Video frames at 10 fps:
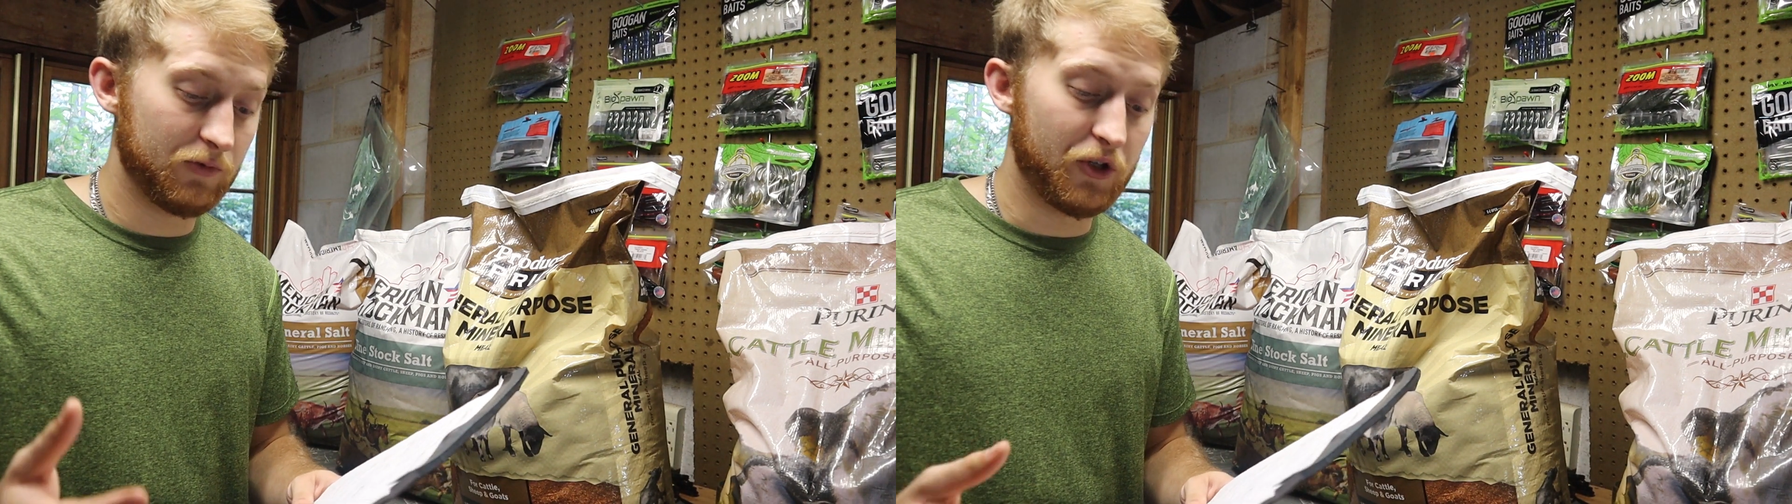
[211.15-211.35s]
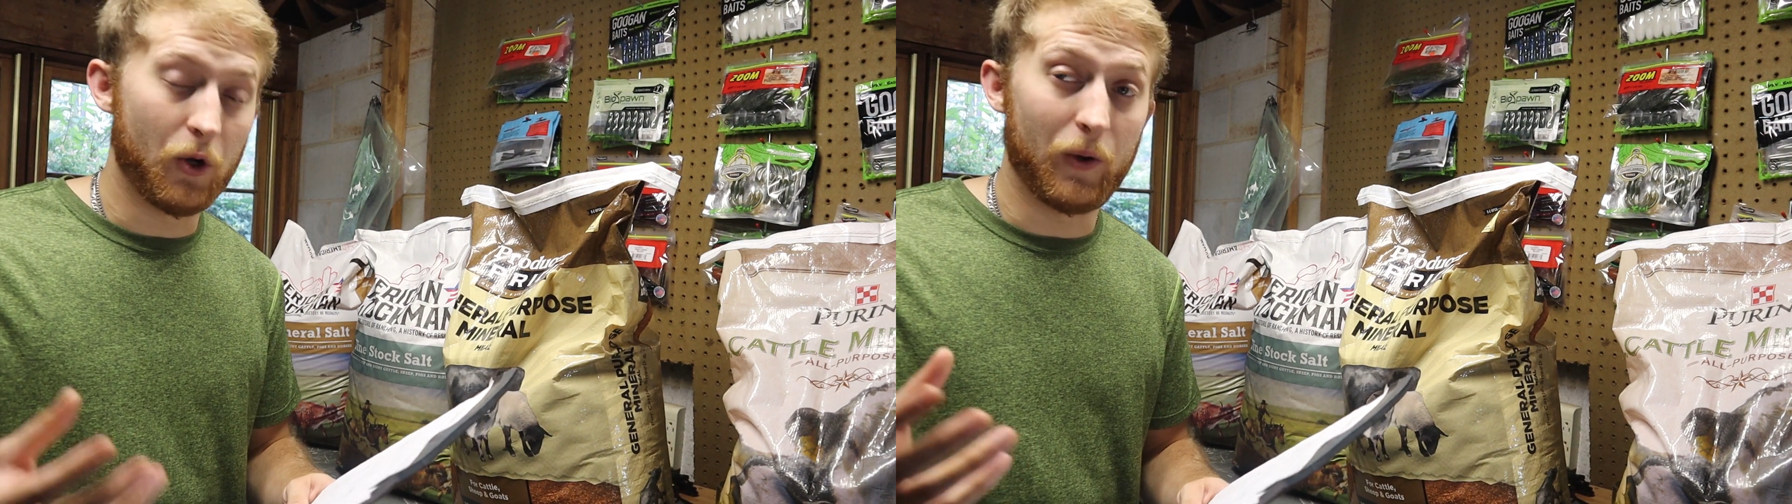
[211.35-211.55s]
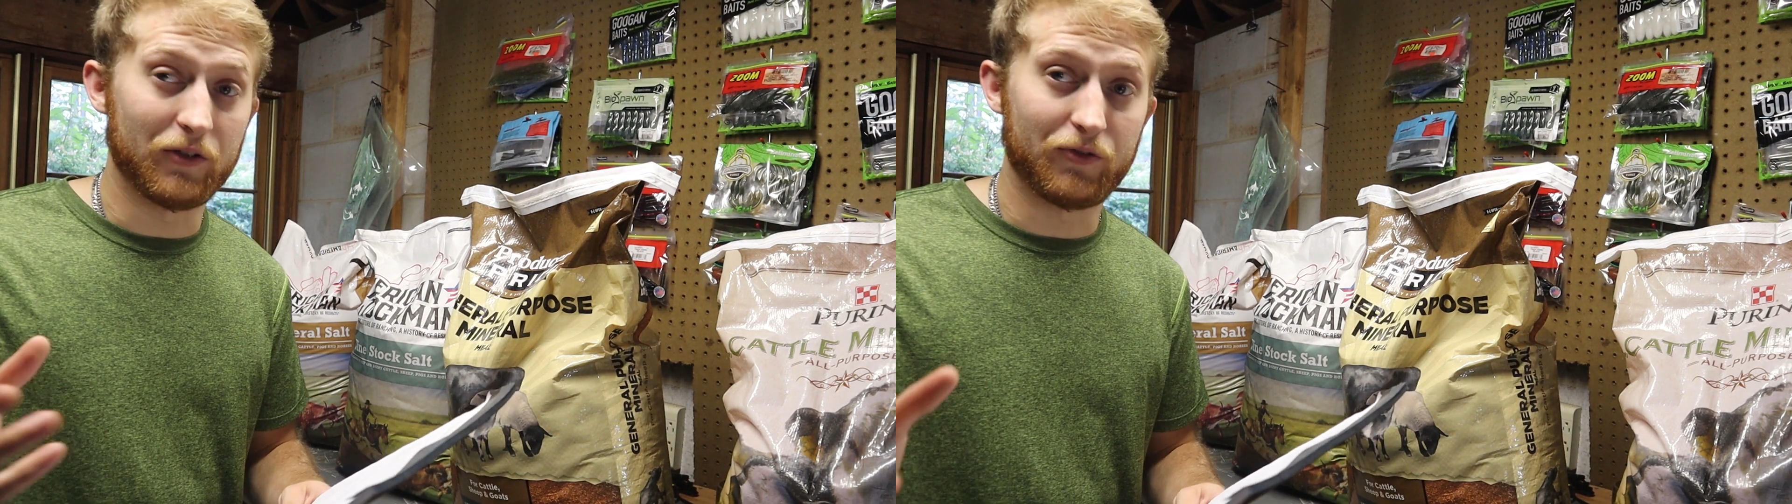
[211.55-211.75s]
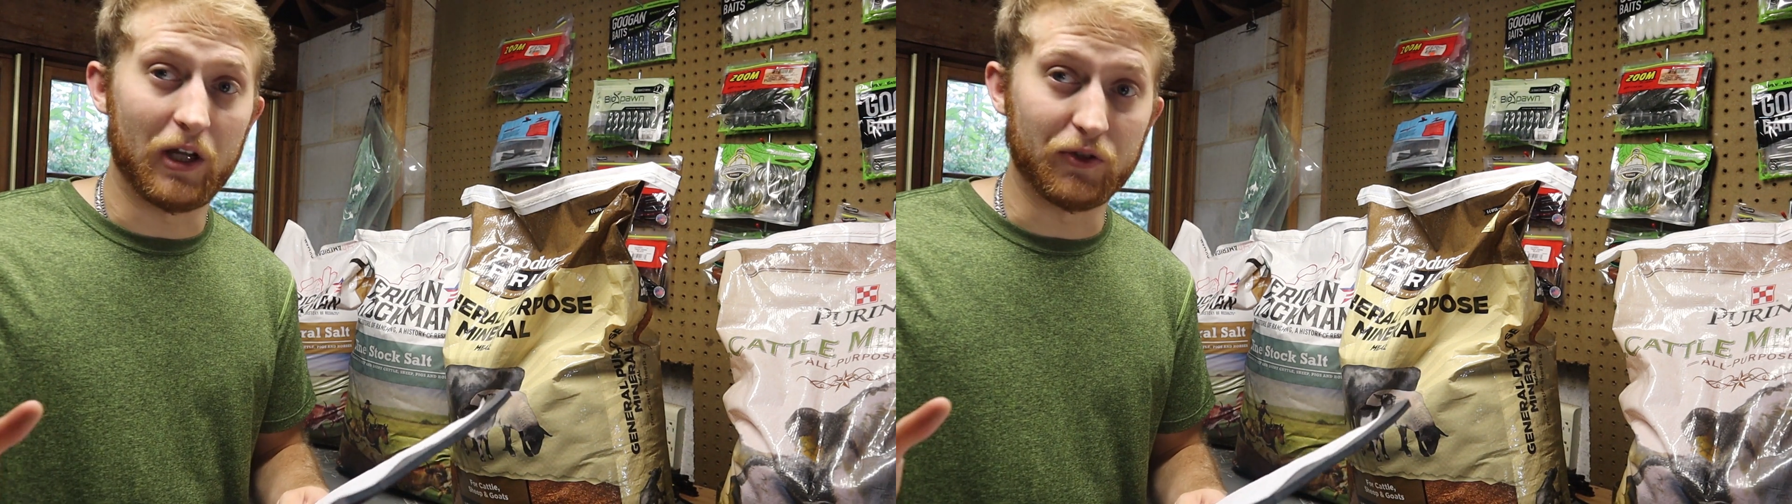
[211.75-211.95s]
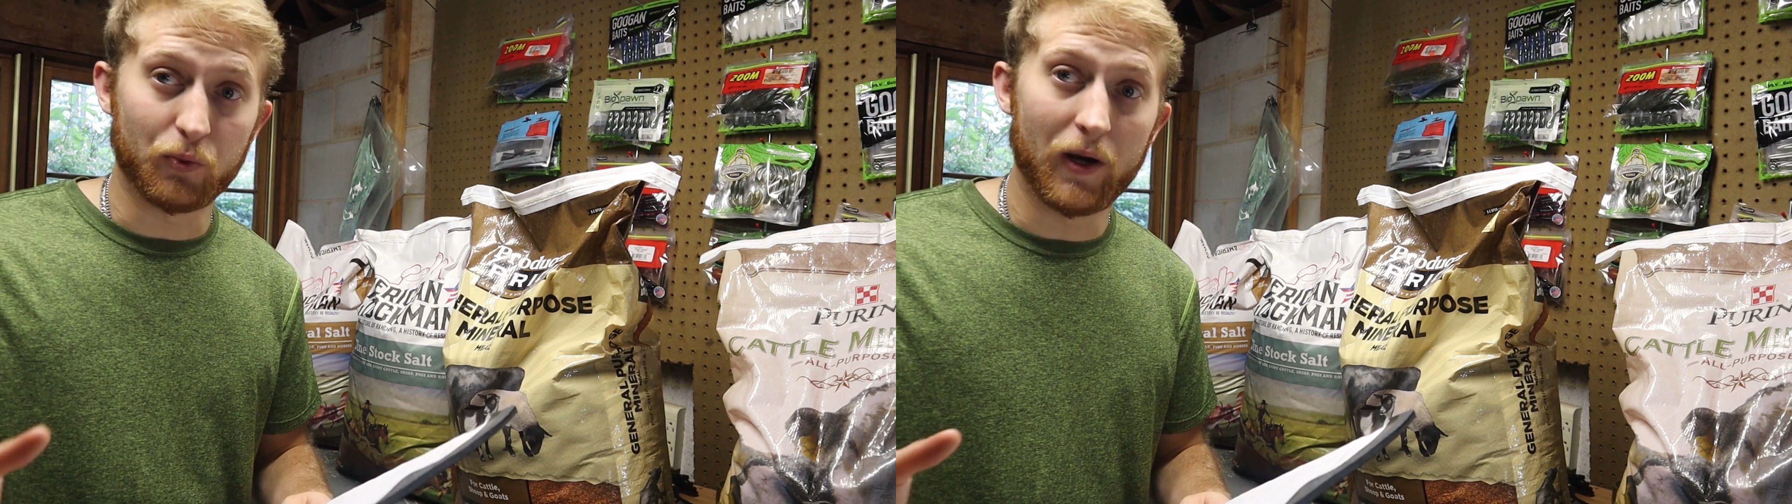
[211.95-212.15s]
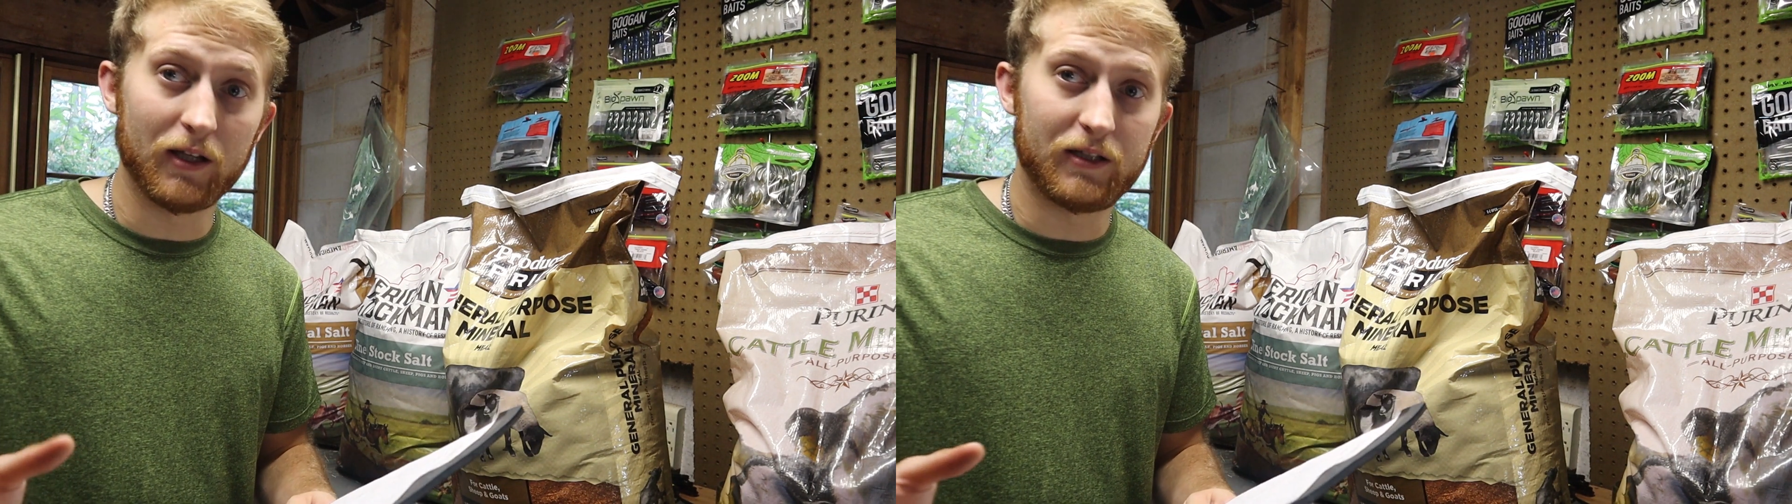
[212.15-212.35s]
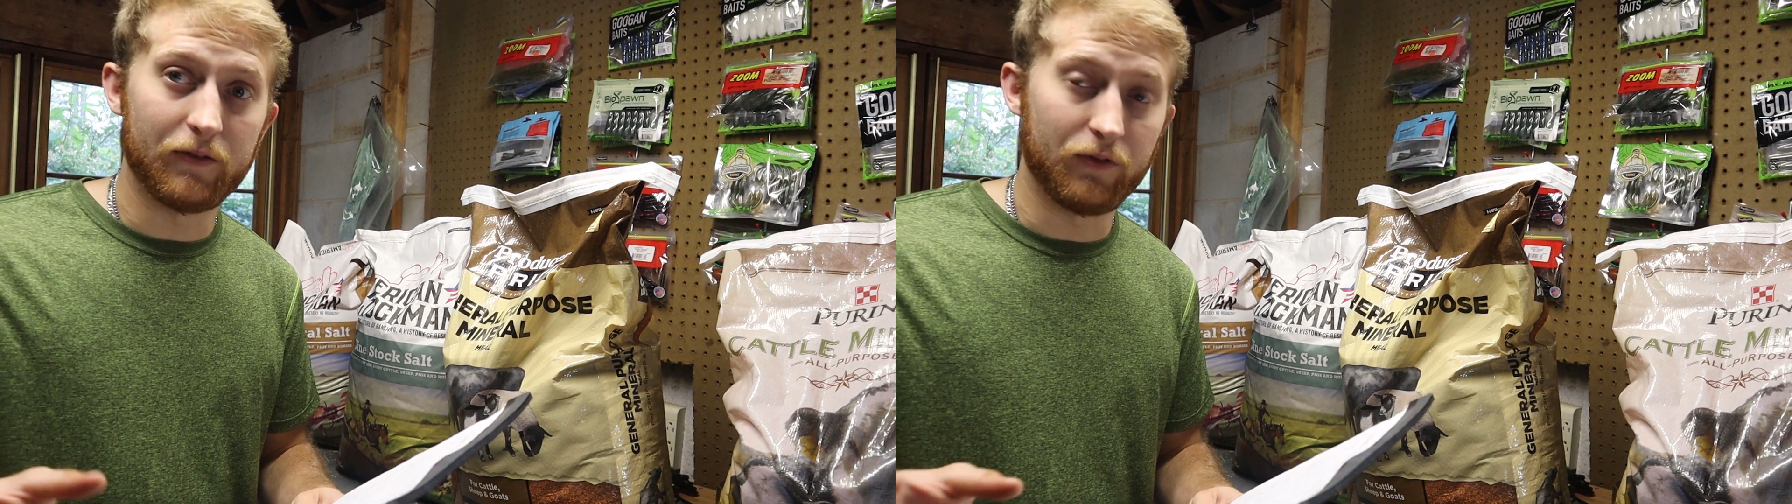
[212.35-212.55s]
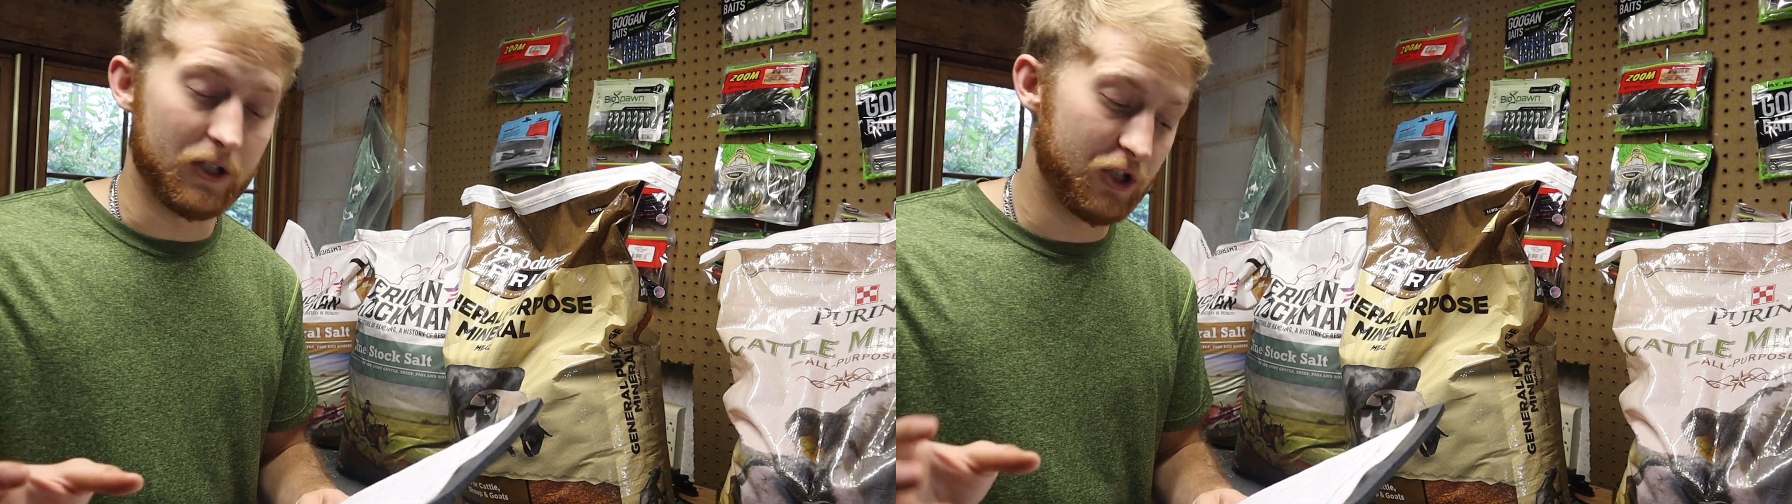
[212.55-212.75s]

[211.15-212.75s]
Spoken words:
it's relatively